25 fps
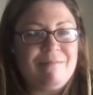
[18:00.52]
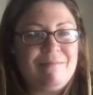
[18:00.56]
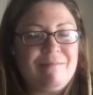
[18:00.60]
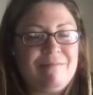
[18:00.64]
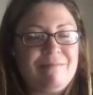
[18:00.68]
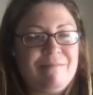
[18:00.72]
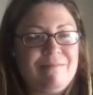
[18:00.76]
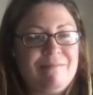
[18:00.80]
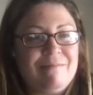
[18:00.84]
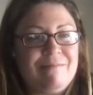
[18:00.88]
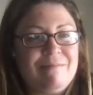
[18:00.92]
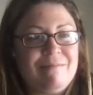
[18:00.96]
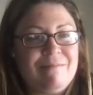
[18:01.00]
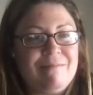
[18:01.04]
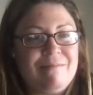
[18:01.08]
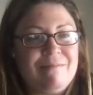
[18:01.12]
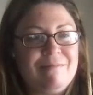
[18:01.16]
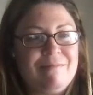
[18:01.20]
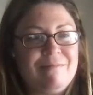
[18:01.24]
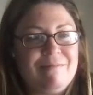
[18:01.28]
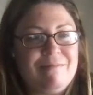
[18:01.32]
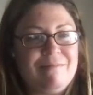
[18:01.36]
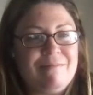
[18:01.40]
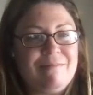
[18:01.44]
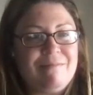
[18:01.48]

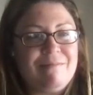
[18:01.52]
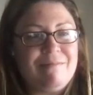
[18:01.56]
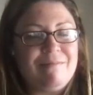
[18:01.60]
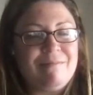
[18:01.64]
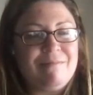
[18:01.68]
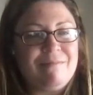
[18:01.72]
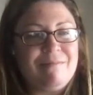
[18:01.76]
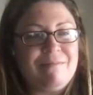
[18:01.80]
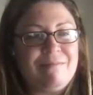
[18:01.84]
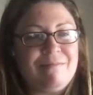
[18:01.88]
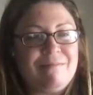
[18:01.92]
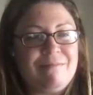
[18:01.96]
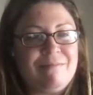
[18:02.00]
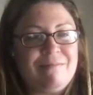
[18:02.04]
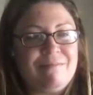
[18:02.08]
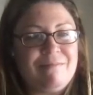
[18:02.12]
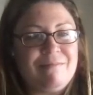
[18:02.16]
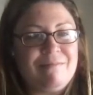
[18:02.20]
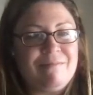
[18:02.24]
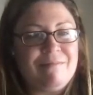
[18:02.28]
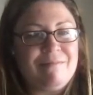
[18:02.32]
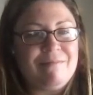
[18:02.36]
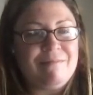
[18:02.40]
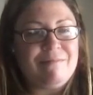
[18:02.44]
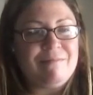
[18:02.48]

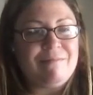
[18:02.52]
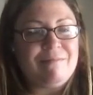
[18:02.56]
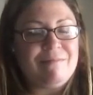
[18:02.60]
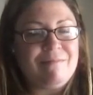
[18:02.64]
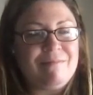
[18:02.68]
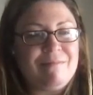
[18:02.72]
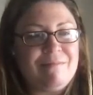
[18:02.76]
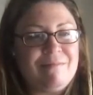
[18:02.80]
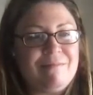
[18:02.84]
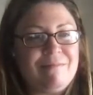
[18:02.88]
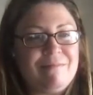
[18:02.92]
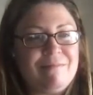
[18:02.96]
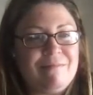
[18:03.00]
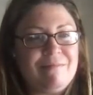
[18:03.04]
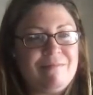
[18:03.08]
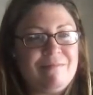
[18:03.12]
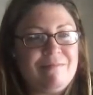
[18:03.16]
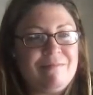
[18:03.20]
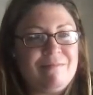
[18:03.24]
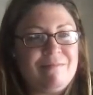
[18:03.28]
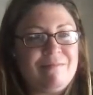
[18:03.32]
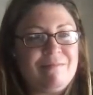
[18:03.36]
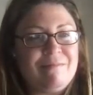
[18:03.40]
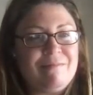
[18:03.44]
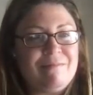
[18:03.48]

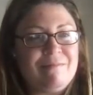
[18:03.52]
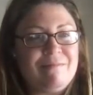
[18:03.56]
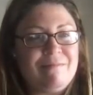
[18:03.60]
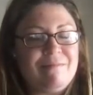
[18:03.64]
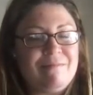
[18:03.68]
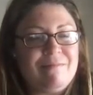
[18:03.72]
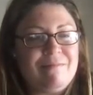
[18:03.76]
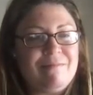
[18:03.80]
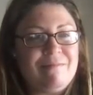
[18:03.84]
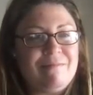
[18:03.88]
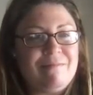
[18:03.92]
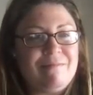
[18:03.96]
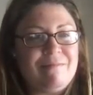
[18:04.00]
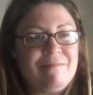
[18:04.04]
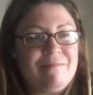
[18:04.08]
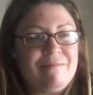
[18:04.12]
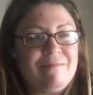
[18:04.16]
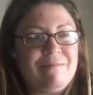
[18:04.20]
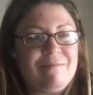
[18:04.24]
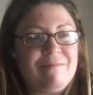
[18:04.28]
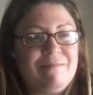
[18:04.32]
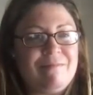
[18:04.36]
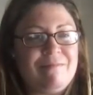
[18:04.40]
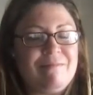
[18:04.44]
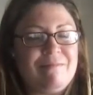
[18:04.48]

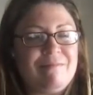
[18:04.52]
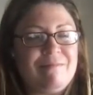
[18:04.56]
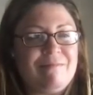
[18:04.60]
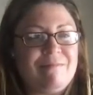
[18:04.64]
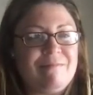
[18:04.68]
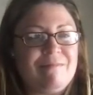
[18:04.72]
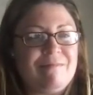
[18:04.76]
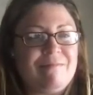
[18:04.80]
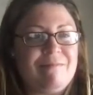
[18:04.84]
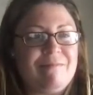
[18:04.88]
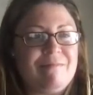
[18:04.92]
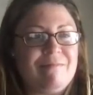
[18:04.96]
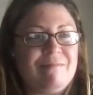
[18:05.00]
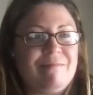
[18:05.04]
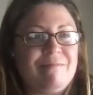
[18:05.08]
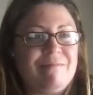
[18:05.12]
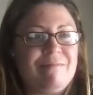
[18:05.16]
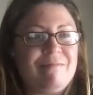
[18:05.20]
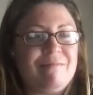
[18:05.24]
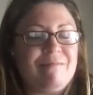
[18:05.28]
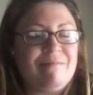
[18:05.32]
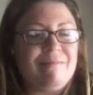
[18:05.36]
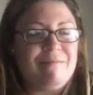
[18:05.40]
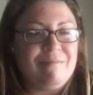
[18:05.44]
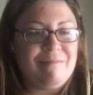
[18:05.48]

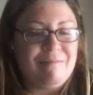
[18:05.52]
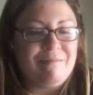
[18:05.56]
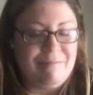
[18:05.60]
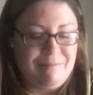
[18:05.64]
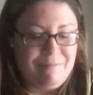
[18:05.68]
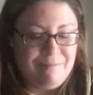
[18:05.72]
(not speaking)